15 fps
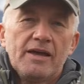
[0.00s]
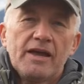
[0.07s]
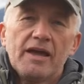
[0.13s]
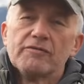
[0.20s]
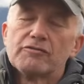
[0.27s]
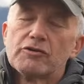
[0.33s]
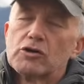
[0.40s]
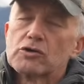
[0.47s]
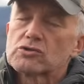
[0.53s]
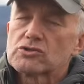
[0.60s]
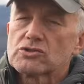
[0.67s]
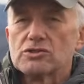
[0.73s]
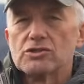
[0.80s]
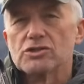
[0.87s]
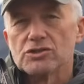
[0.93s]
Hey
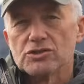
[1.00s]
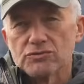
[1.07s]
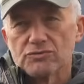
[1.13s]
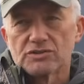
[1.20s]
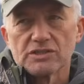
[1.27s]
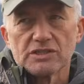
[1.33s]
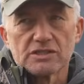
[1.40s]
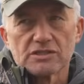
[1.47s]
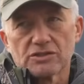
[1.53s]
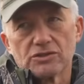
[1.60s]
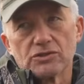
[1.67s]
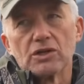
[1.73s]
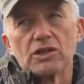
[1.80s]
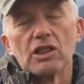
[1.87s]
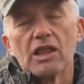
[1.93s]
folks, you've seen us
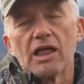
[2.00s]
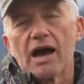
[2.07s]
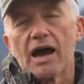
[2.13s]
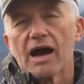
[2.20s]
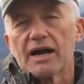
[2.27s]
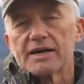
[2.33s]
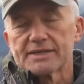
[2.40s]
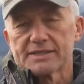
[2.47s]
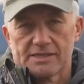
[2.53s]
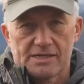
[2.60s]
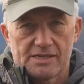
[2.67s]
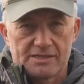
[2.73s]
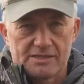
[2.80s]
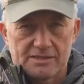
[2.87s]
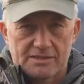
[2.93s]
do a lot of
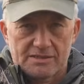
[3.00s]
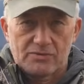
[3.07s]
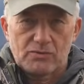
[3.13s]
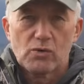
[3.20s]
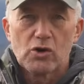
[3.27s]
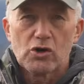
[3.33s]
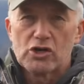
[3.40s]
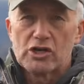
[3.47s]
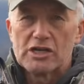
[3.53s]
hunts where